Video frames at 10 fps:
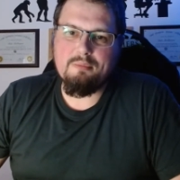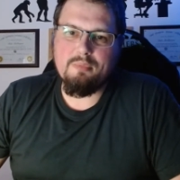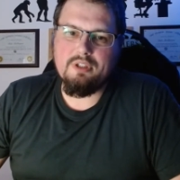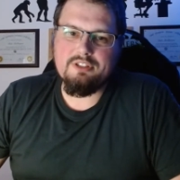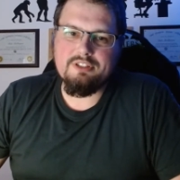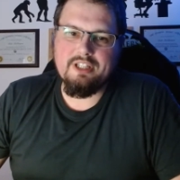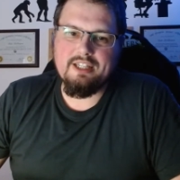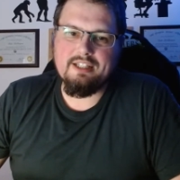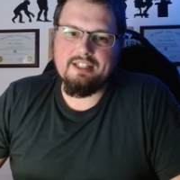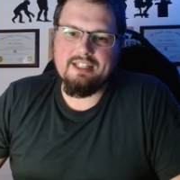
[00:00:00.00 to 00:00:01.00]
But
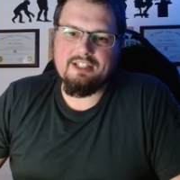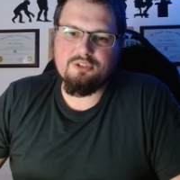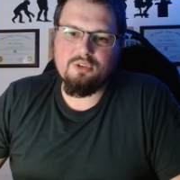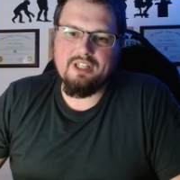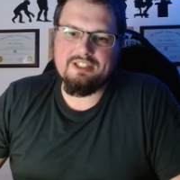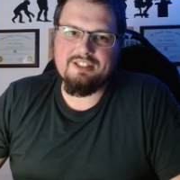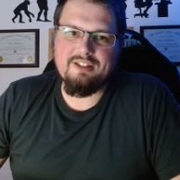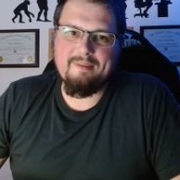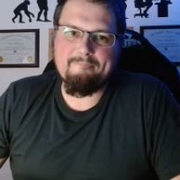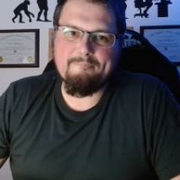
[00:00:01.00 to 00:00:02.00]
catch you all next
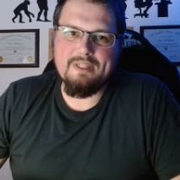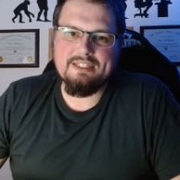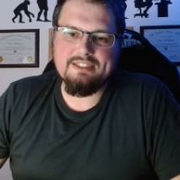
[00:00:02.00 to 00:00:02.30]
time.